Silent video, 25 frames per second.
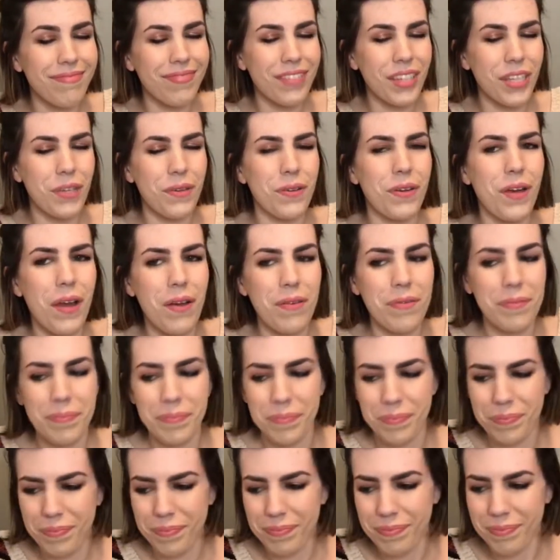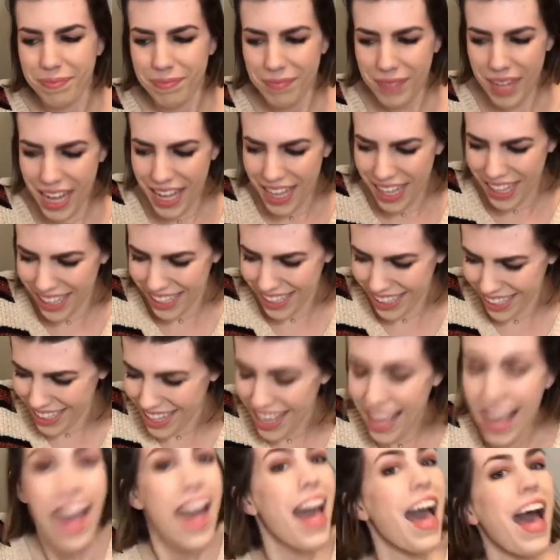You know.
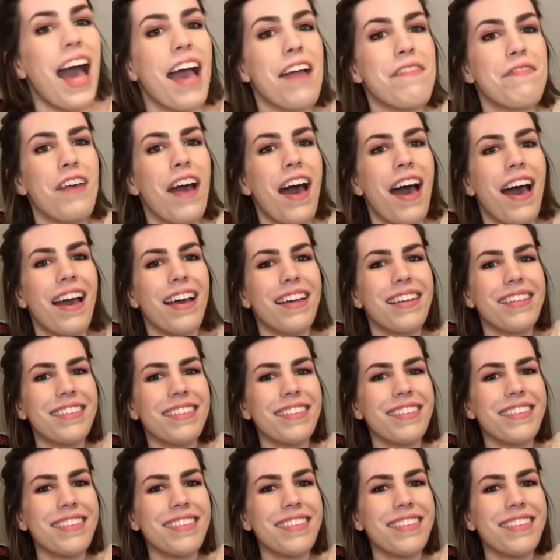I've got